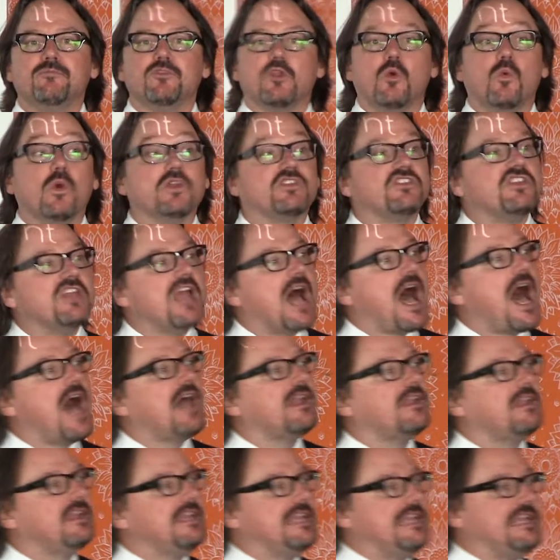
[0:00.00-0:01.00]
What's
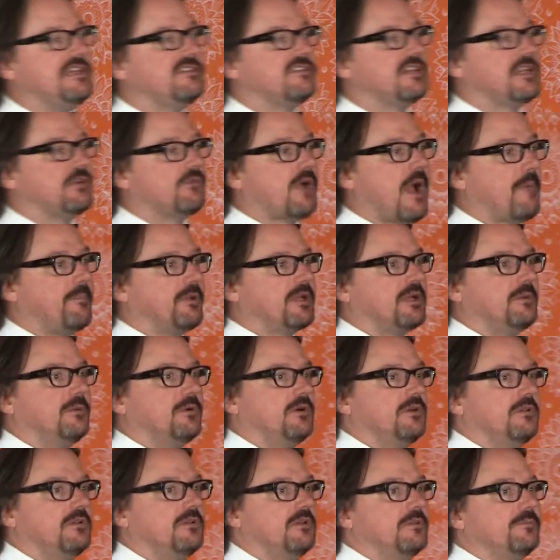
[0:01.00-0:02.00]
not easily
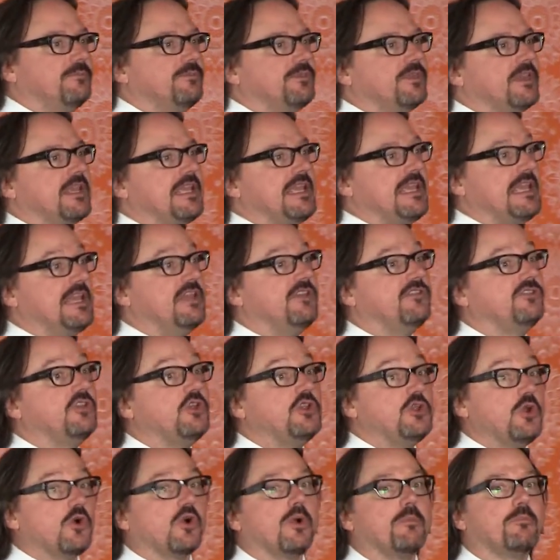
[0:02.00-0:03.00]
replicable is
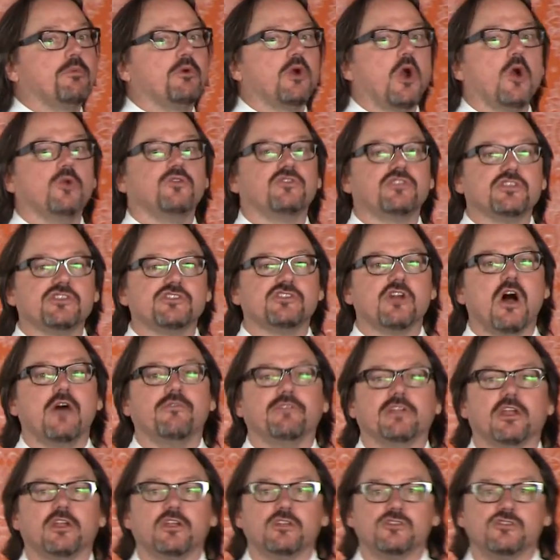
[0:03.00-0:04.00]
your approach to
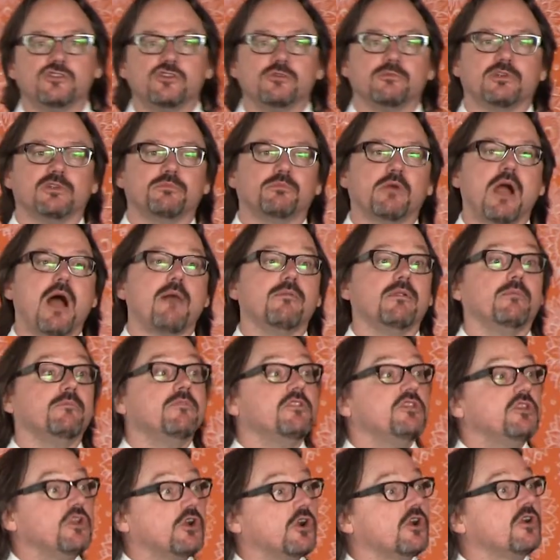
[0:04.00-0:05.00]
solving a consumer's problem,
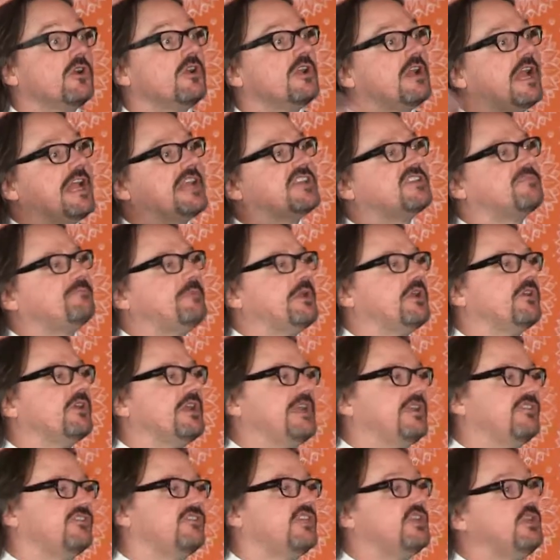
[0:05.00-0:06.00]
your
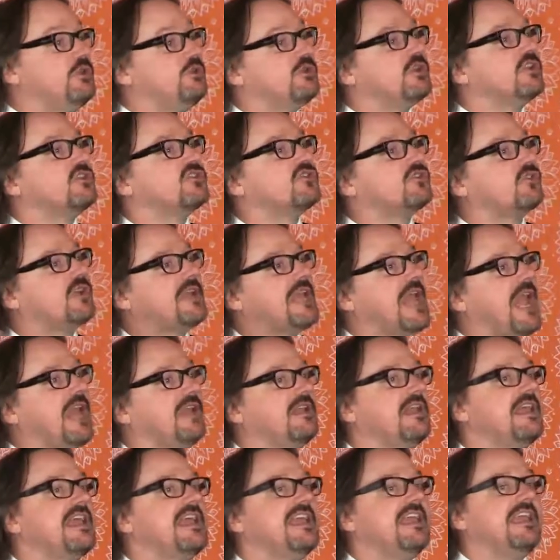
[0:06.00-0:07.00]
experience that you can
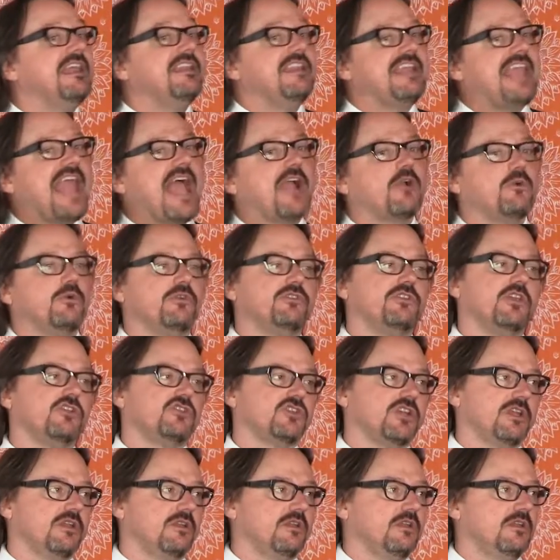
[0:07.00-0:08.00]
create in the
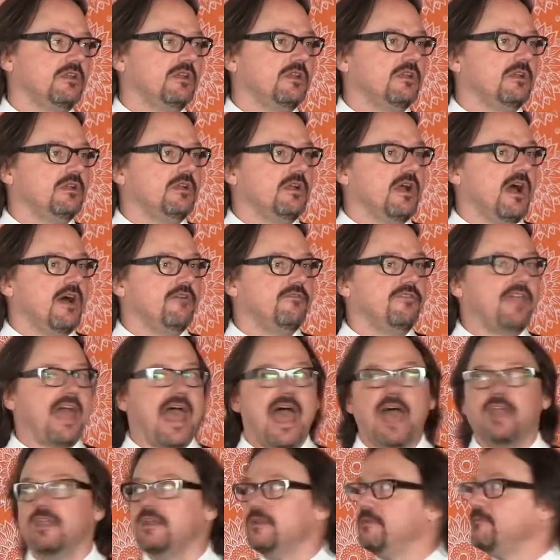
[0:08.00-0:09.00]
acquisition of
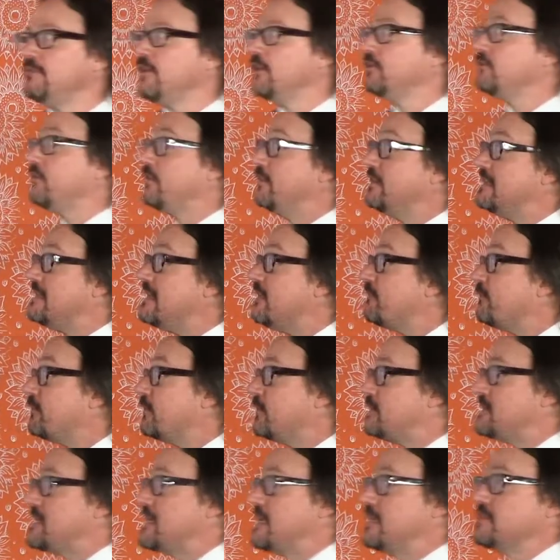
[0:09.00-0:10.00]
that. So the
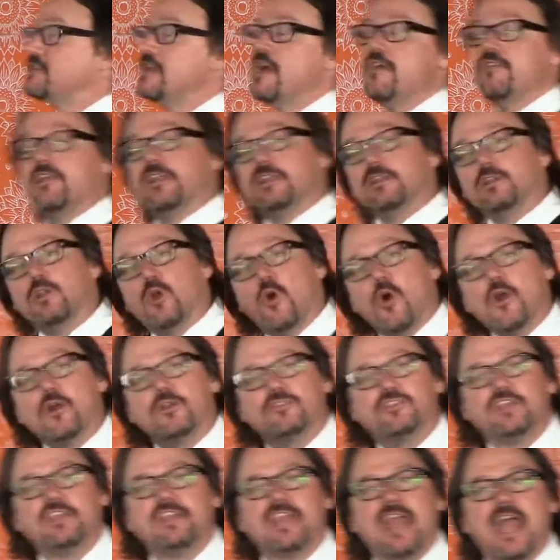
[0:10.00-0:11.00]
difference is that
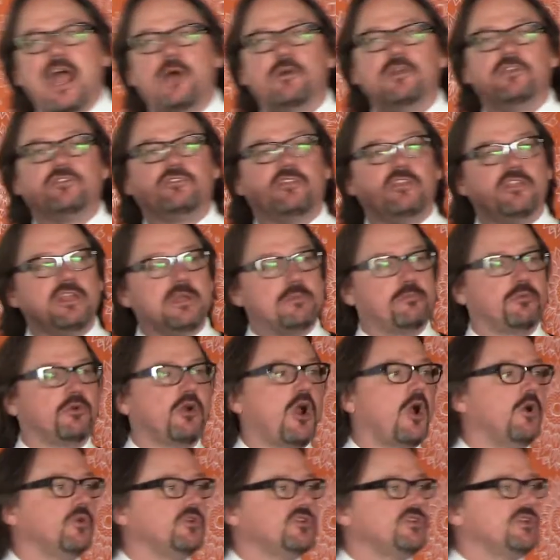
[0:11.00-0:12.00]
loyalty now is to the
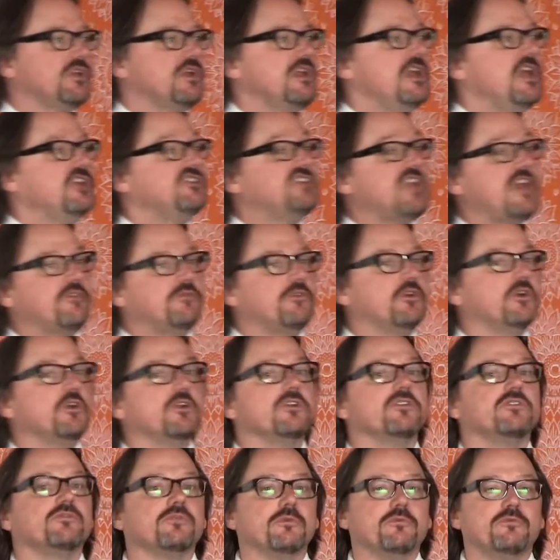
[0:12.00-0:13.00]
approach. Jeff
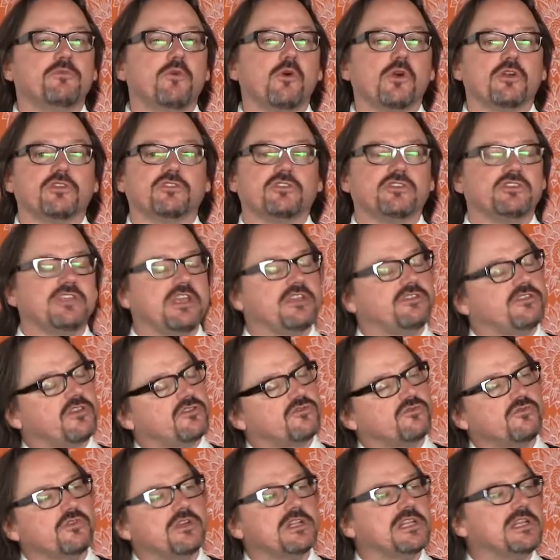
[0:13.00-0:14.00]
Ernst from Forrester says
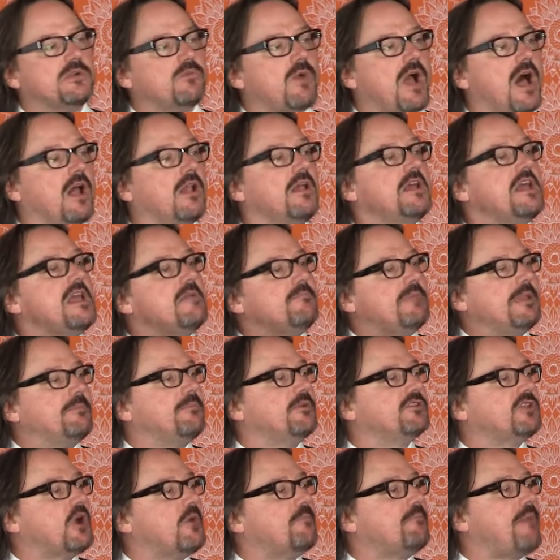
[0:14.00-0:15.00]
this really well.
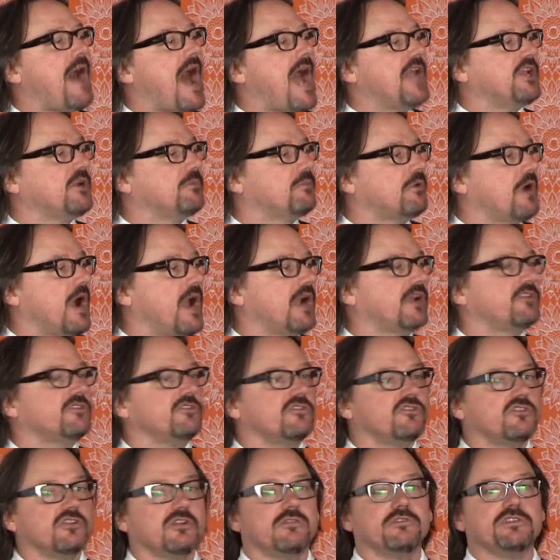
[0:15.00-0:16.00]
People don't buy your products and
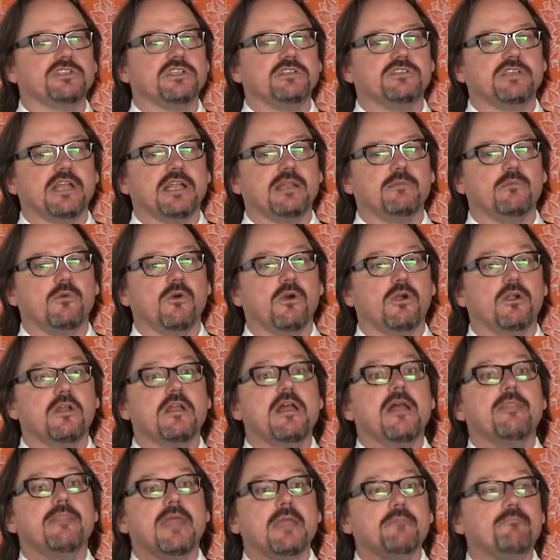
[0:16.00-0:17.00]
services anymore.
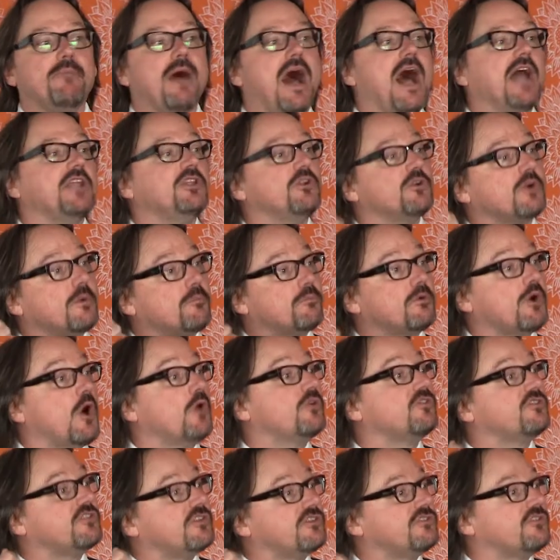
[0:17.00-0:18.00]
They buy your
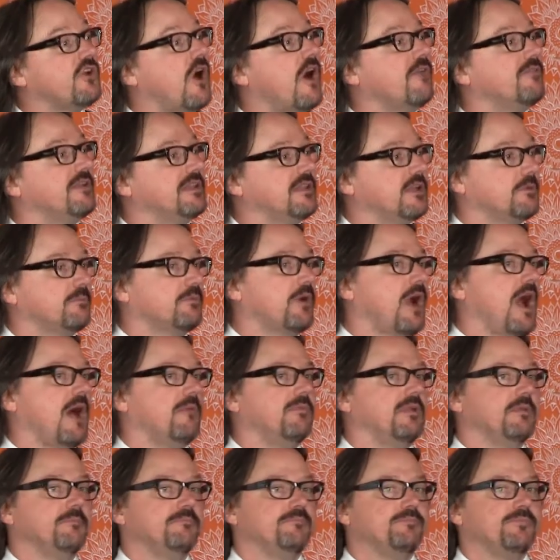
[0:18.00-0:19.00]
approach to solving their
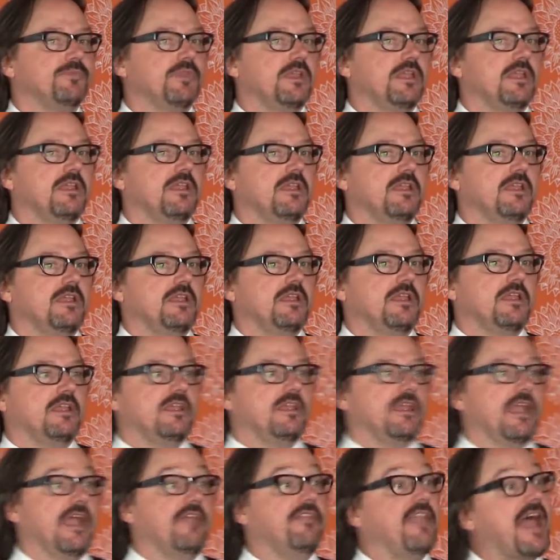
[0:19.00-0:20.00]
problem.
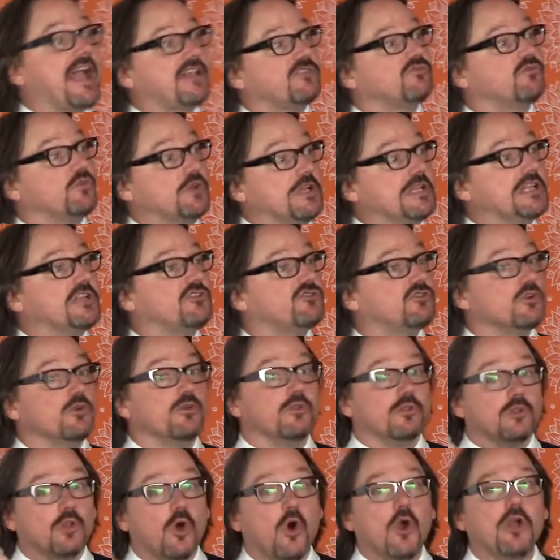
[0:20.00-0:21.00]
And that's really true.
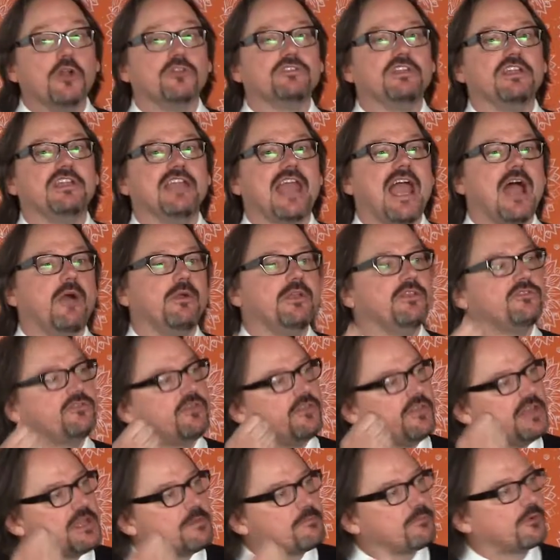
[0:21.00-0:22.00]
Loyalty now is to
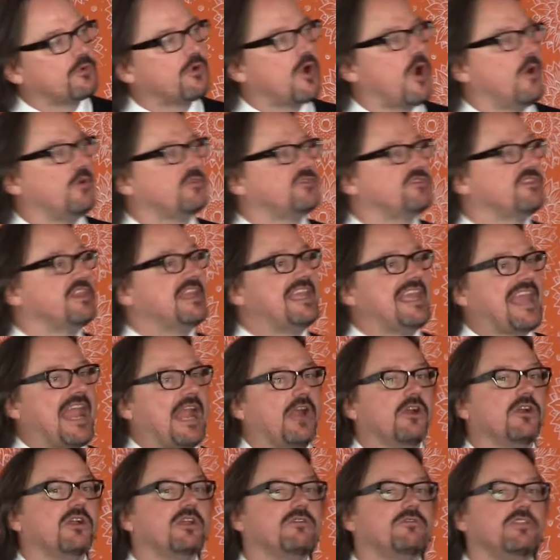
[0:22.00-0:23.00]
the approach, the
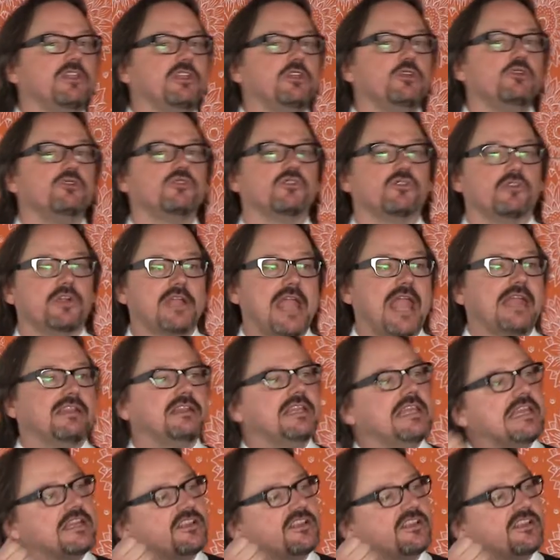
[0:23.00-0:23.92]
narrative that you create, the